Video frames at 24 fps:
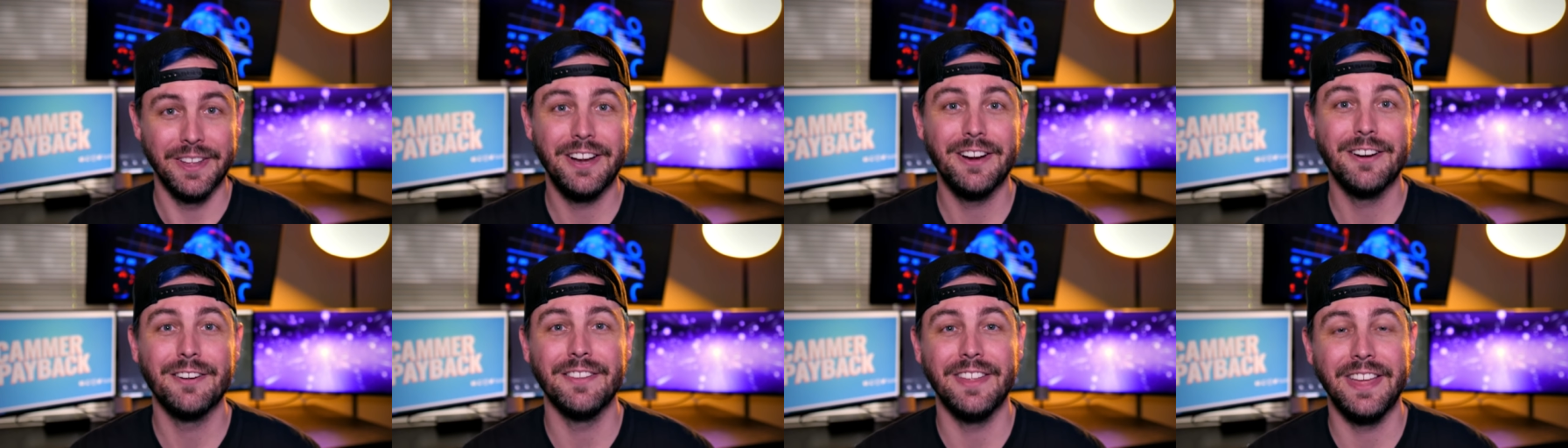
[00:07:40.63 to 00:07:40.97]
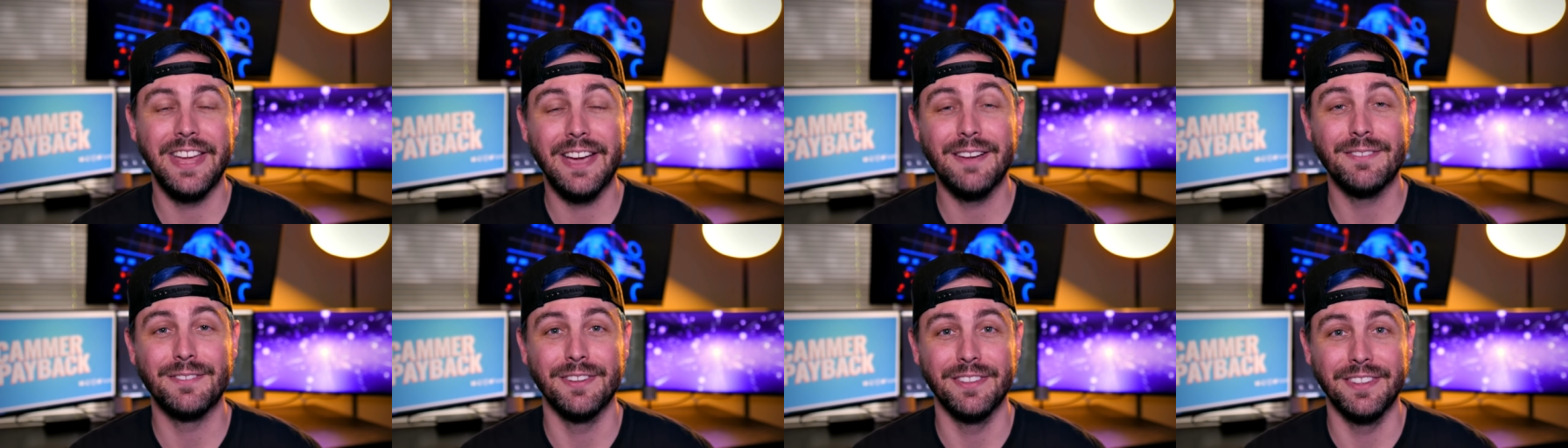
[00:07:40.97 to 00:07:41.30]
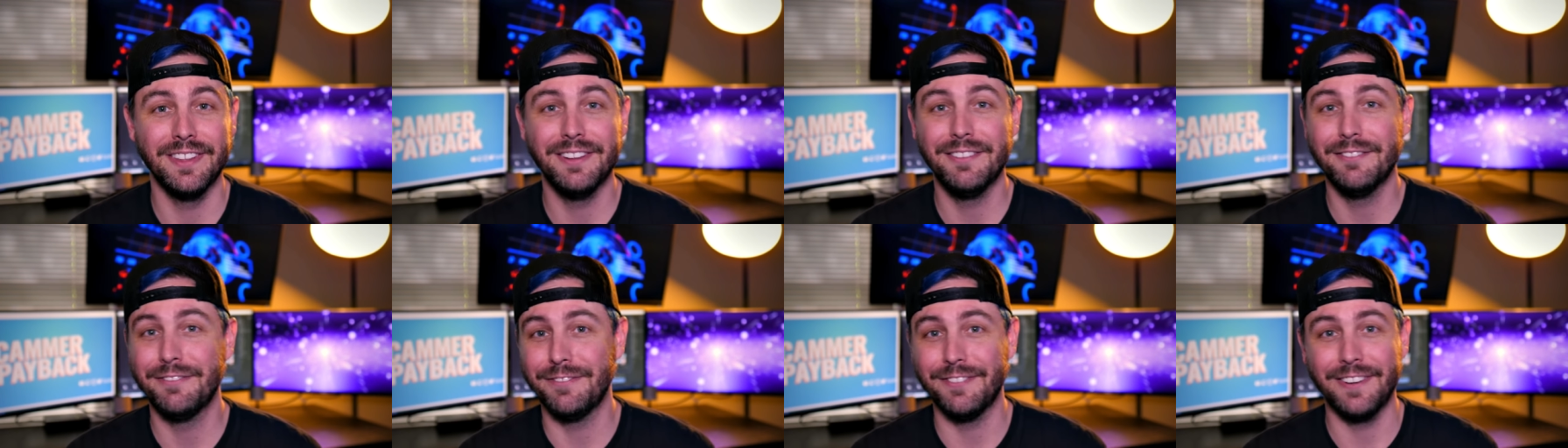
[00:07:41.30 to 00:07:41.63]
there, they have to
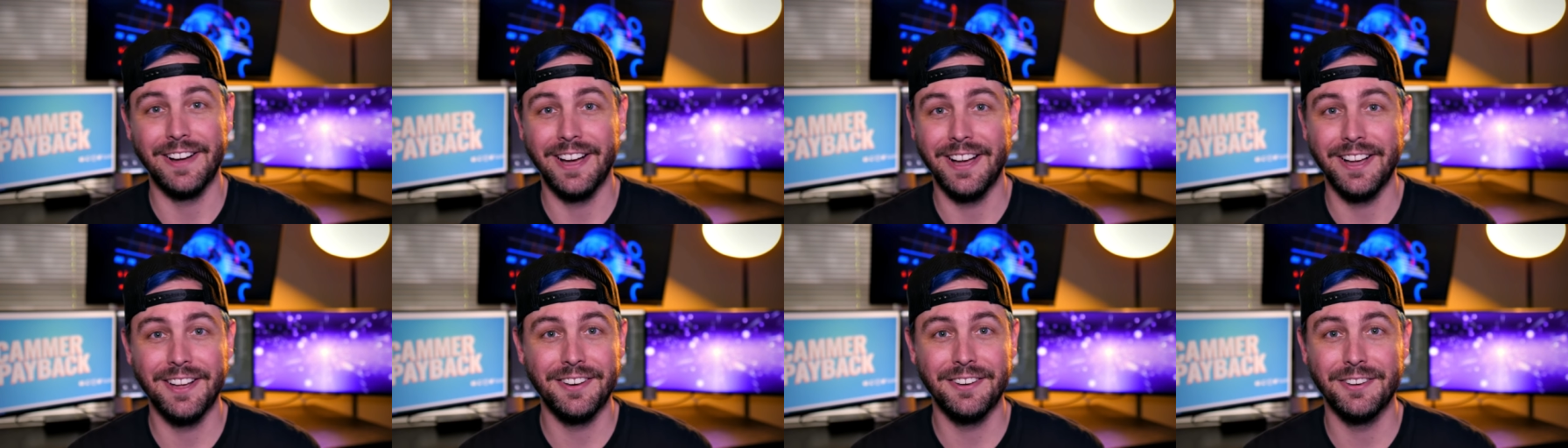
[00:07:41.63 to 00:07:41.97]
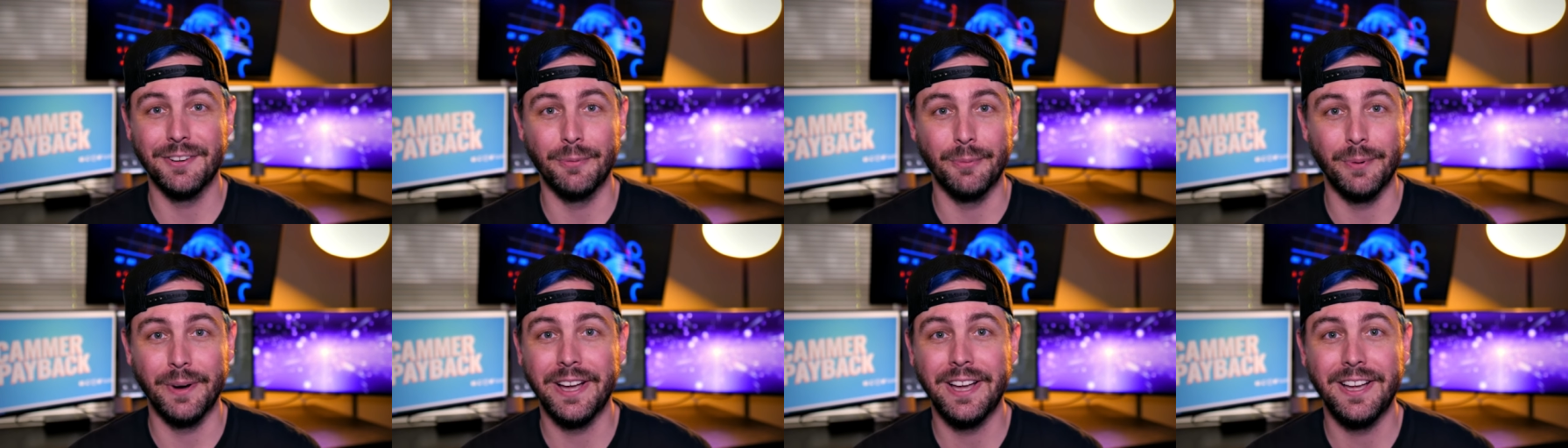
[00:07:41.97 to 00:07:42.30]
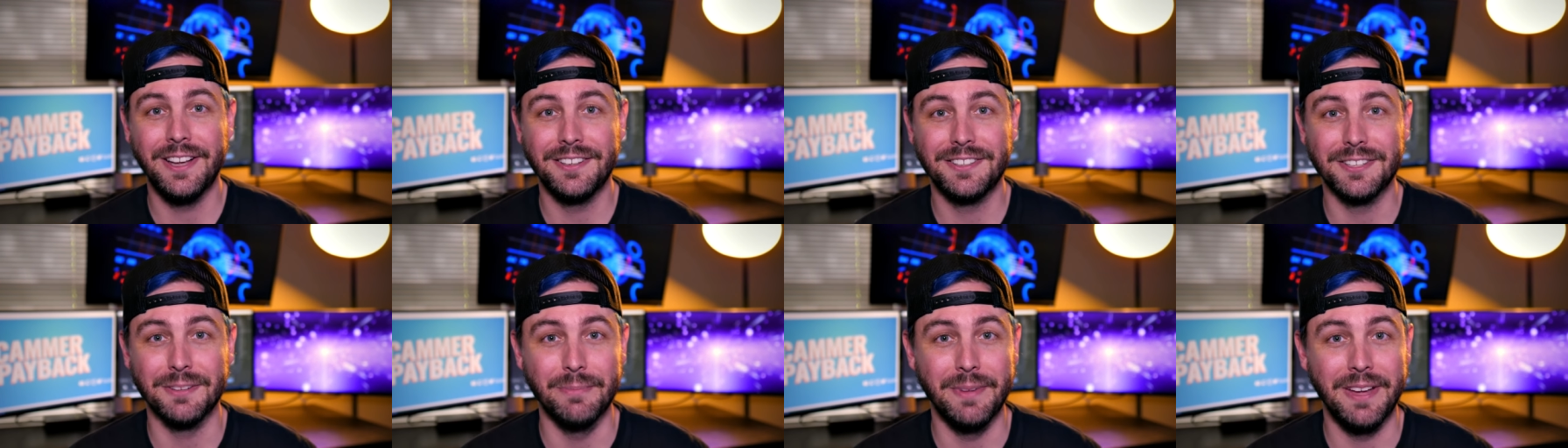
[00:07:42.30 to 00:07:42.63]
then find a
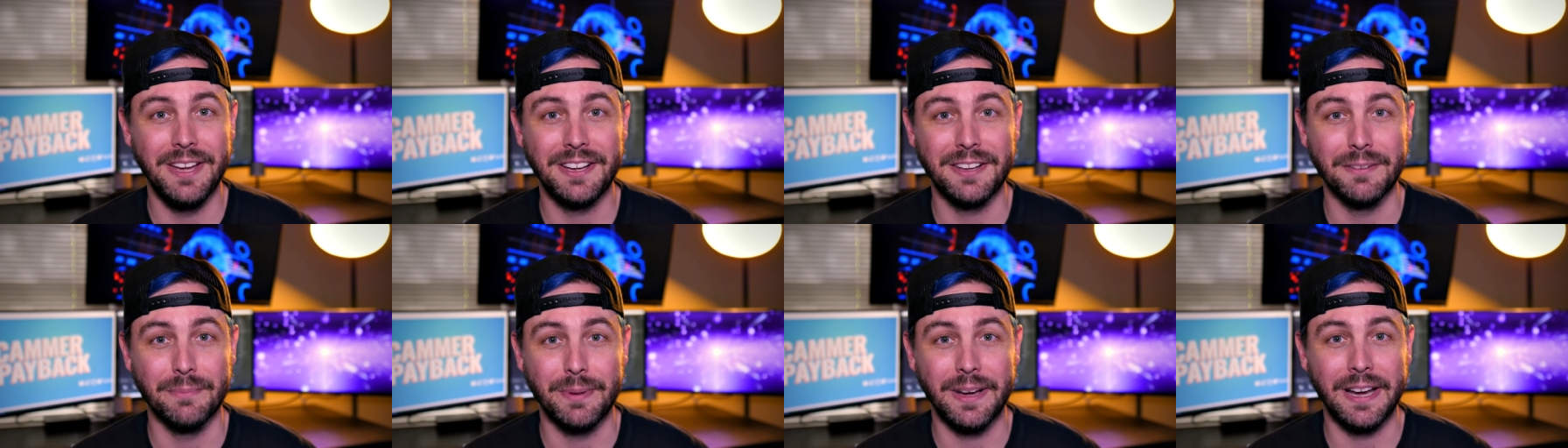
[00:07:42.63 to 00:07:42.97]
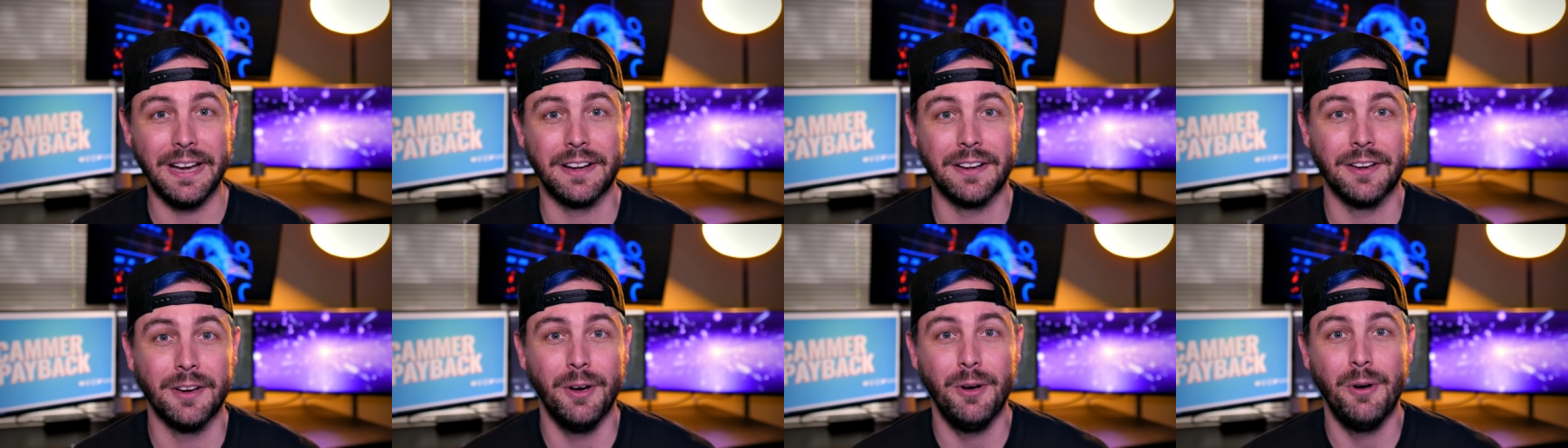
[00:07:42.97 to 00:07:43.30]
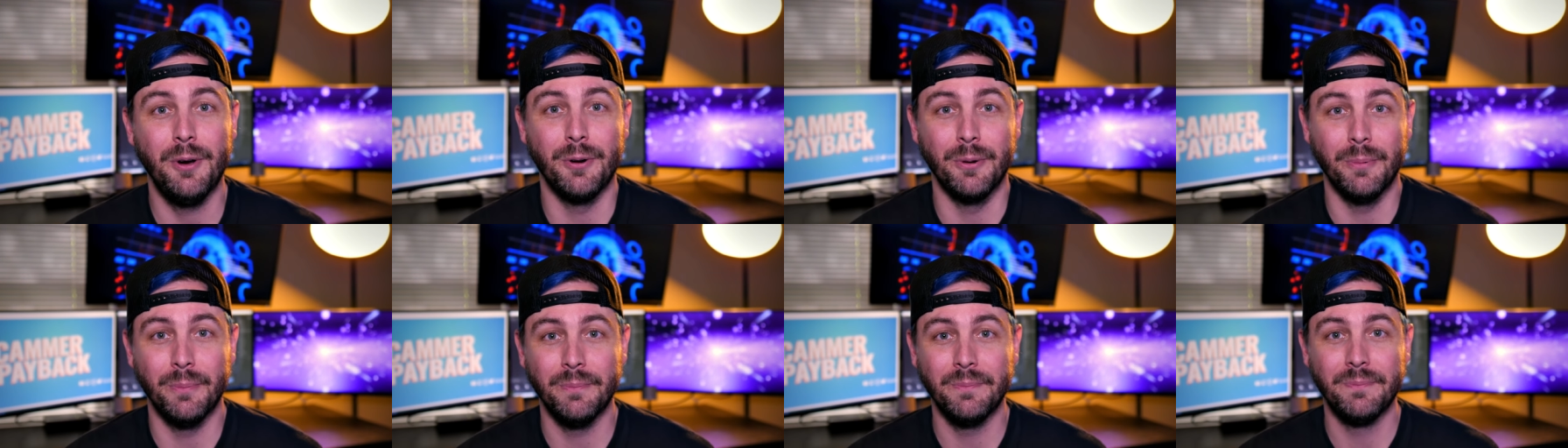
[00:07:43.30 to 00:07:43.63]
way to make it back
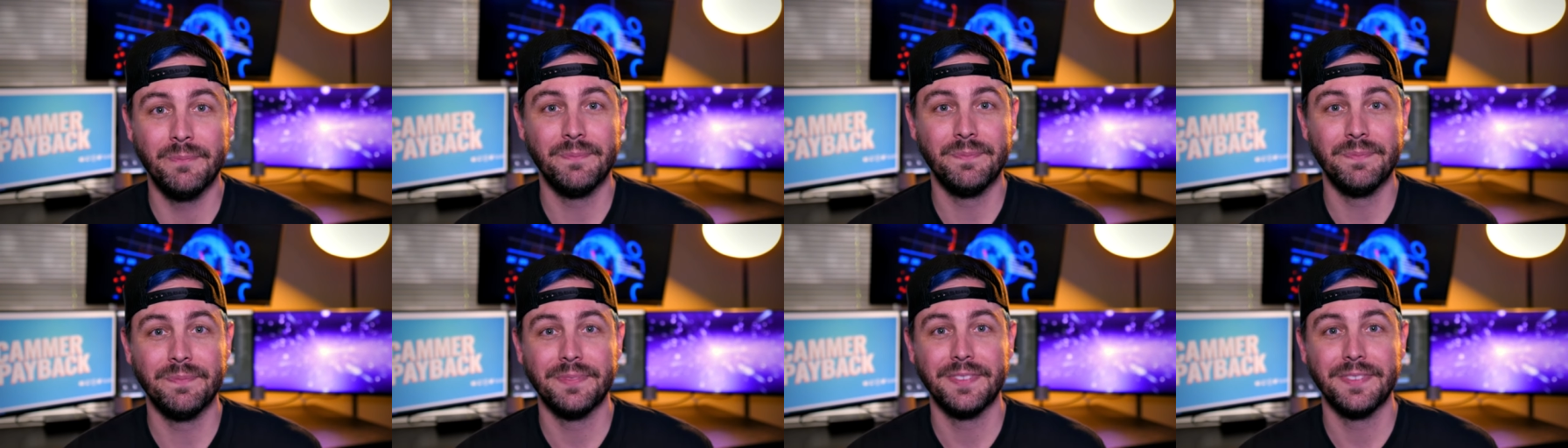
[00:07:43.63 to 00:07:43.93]
home.